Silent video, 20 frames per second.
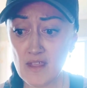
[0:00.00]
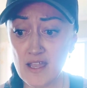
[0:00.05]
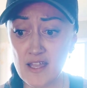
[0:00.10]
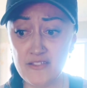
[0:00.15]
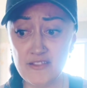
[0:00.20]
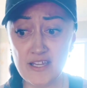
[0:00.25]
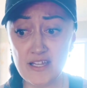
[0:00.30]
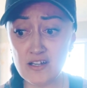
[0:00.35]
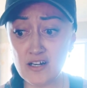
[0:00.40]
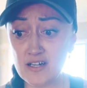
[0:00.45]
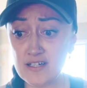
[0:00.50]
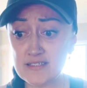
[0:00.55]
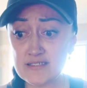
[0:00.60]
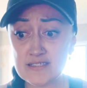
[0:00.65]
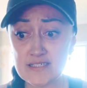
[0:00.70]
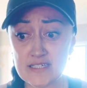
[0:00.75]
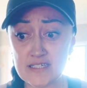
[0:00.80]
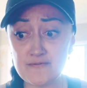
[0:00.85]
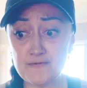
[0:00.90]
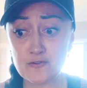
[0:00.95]
And then I
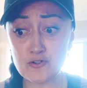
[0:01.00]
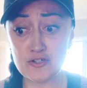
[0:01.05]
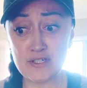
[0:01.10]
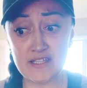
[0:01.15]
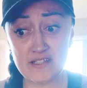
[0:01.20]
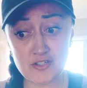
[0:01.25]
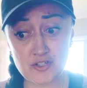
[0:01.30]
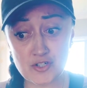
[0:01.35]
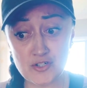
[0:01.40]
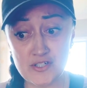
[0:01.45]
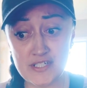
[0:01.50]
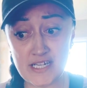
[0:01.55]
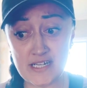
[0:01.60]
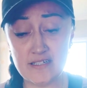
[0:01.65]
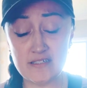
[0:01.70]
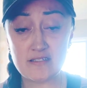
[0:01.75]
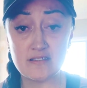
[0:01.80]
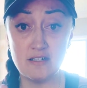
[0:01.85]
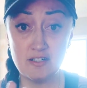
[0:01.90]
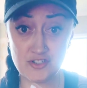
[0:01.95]
did it for another 2
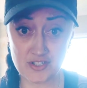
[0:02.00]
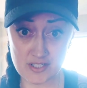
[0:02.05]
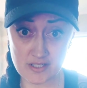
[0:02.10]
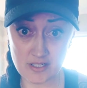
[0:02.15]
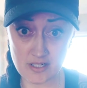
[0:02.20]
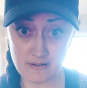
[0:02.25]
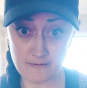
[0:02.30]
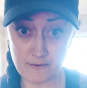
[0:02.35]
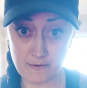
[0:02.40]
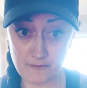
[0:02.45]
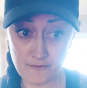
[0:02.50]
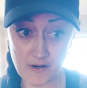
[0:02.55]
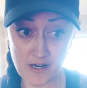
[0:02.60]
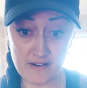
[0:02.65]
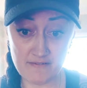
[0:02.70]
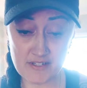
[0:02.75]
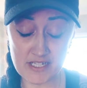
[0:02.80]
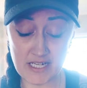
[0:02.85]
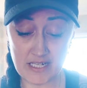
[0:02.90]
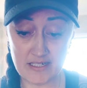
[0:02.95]
days. So I just did it for
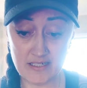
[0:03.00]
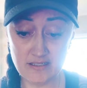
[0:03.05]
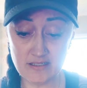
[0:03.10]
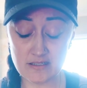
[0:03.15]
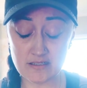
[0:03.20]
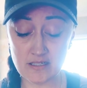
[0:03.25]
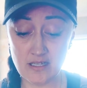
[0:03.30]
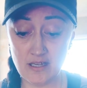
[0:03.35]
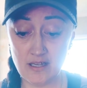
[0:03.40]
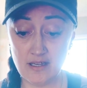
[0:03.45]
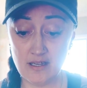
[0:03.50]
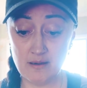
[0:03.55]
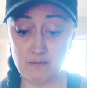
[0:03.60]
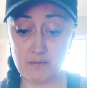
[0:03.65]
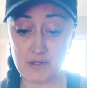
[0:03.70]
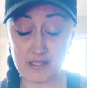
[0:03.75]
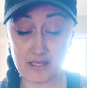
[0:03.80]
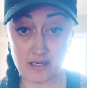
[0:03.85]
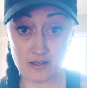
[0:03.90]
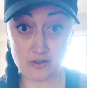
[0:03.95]
5 days.
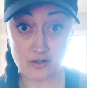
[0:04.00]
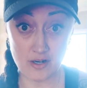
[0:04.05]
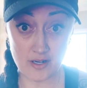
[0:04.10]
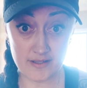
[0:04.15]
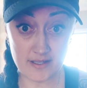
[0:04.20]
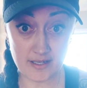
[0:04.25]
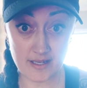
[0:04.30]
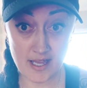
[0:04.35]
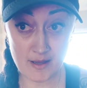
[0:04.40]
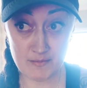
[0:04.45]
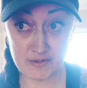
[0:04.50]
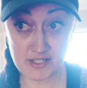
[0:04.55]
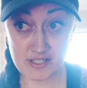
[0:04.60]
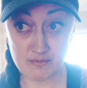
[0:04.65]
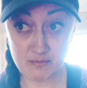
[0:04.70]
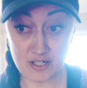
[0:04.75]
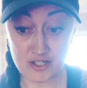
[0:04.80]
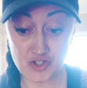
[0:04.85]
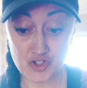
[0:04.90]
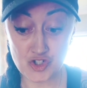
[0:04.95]
But that guy that came
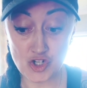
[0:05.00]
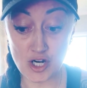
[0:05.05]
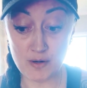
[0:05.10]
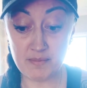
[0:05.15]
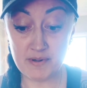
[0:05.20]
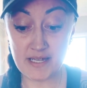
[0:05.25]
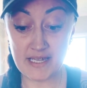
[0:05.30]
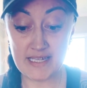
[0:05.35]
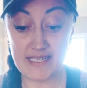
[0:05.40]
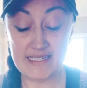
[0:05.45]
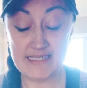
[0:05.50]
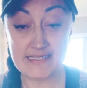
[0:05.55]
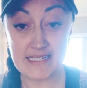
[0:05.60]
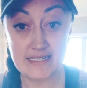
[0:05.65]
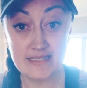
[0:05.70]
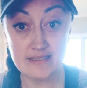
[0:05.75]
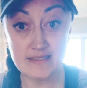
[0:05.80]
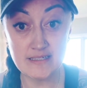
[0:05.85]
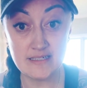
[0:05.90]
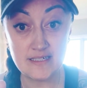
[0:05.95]
into my shop, he
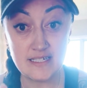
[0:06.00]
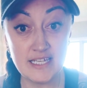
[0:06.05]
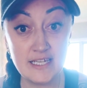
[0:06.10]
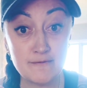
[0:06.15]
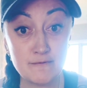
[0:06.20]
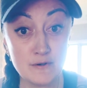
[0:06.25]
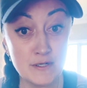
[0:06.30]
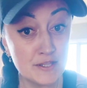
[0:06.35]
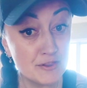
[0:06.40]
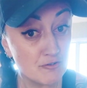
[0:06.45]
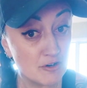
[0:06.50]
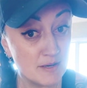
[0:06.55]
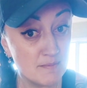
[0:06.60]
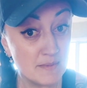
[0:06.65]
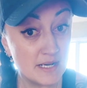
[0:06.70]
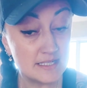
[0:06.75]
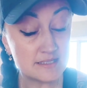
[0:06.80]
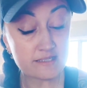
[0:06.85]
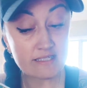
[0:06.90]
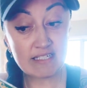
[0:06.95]
does it every 3
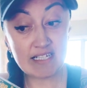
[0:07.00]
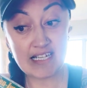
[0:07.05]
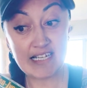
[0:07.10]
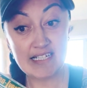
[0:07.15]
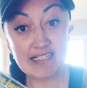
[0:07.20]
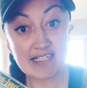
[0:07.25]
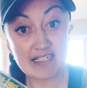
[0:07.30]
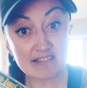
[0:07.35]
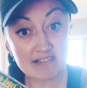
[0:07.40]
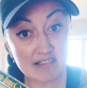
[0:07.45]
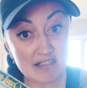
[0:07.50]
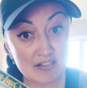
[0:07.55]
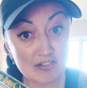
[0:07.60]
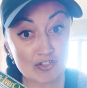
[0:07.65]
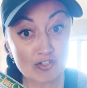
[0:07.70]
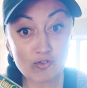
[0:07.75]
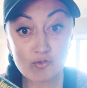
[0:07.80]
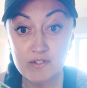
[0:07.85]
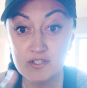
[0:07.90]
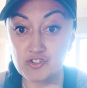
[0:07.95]
months, and he does it
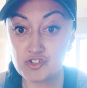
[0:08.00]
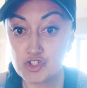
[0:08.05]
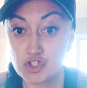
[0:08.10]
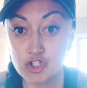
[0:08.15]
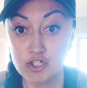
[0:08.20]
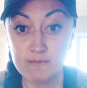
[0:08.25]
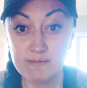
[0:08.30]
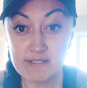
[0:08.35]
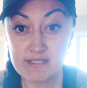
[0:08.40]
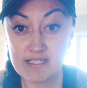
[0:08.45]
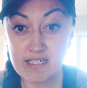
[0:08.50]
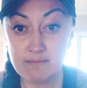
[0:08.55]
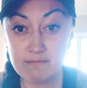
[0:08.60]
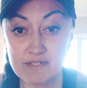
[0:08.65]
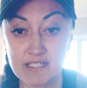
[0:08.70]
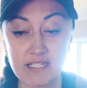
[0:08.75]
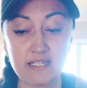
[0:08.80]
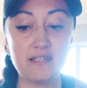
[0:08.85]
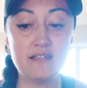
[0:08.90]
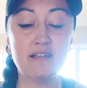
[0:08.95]
until the tube is
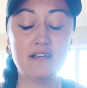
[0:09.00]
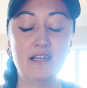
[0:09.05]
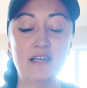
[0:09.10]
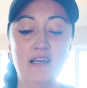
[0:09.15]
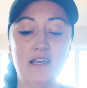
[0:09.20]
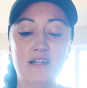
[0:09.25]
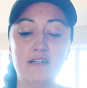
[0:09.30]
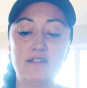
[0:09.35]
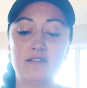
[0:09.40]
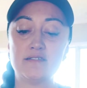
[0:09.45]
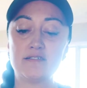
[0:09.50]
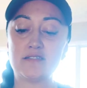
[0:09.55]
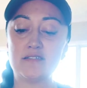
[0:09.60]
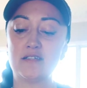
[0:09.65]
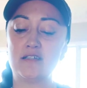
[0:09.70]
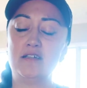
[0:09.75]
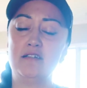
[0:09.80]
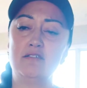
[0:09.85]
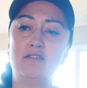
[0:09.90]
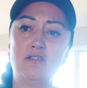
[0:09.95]
empty. I was
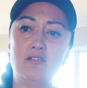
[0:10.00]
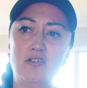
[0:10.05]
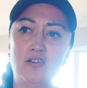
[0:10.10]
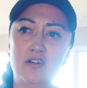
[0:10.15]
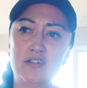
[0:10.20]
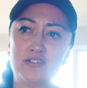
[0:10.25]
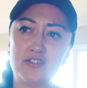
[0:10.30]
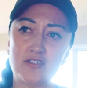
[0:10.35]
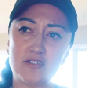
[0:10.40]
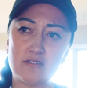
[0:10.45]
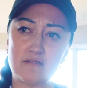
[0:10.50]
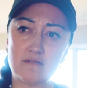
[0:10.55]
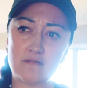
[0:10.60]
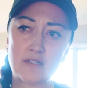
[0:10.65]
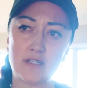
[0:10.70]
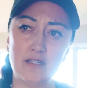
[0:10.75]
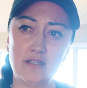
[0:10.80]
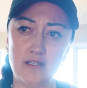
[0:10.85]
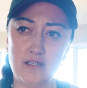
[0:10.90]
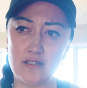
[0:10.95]
thinking, oh, I
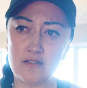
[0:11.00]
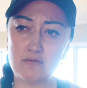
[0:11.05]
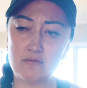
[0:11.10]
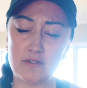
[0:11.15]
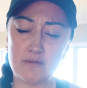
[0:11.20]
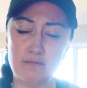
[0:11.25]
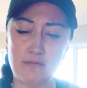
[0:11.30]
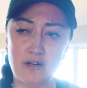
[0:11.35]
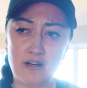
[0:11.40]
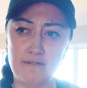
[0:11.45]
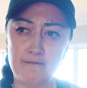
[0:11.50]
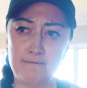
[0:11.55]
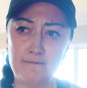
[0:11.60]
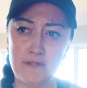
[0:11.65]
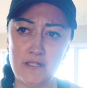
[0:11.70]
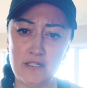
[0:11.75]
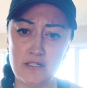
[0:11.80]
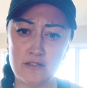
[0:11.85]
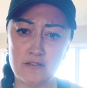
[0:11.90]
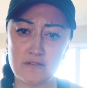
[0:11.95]
just connect with my
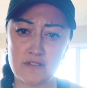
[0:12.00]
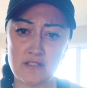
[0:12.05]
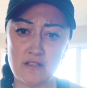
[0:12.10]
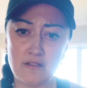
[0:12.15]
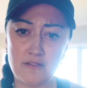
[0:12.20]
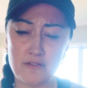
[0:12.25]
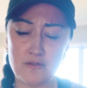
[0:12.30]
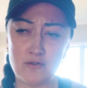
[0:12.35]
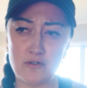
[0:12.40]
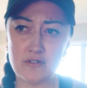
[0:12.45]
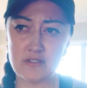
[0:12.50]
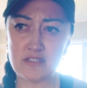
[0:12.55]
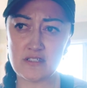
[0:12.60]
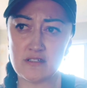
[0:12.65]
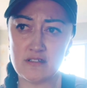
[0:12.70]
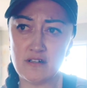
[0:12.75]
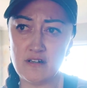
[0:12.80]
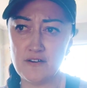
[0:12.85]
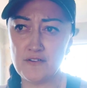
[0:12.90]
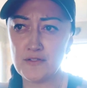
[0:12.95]
feels and thoughts.
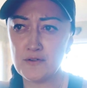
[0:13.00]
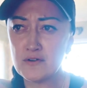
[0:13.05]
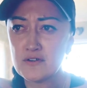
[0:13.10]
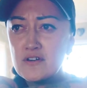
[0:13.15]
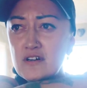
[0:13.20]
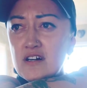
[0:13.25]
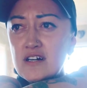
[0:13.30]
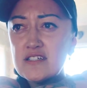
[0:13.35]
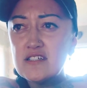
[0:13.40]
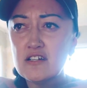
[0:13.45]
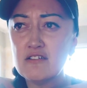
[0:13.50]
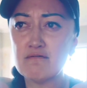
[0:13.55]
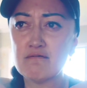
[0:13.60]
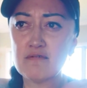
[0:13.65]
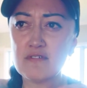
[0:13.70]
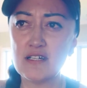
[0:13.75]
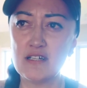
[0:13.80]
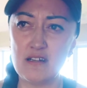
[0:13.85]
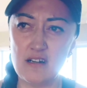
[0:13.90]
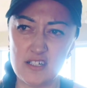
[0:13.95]
And I thought, oh, I
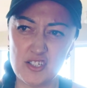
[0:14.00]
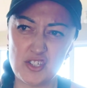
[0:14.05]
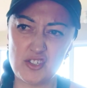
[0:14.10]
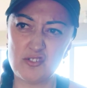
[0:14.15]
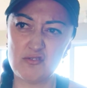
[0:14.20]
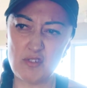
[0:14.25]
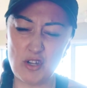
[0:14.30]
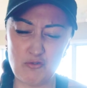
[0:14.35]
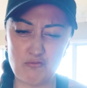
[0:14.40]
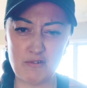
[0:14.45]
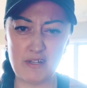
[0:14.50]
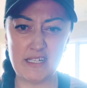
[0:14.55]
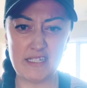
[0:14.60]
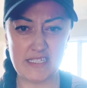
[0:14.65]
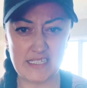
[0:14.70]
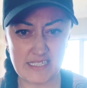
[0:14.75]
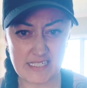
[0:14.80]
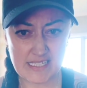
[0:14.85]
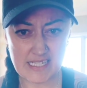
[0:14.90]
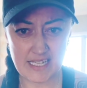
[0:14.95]
don't really
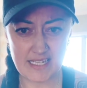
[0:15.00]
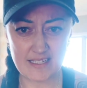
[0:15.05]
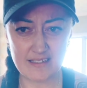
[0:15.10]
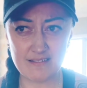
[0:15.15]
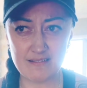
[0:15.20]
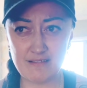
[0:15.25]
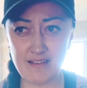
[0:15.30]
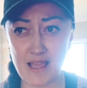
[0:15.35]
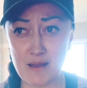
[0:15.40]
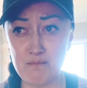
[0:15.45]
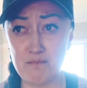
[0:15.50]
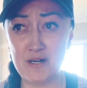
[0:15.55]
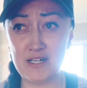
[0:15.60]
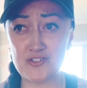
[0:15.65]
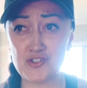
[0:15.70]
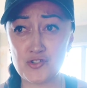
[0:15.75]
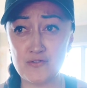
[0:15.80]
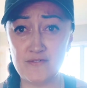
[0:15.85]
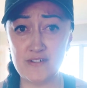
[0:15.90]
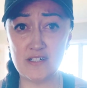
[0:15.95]
need to take that
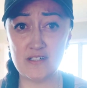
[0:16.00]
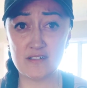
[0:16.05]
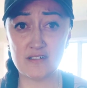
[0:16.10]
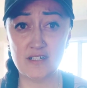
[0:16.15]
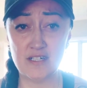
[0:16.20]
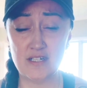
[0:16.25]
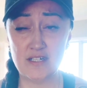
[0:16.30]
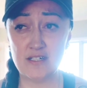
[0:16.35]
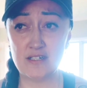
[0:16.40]
much of it.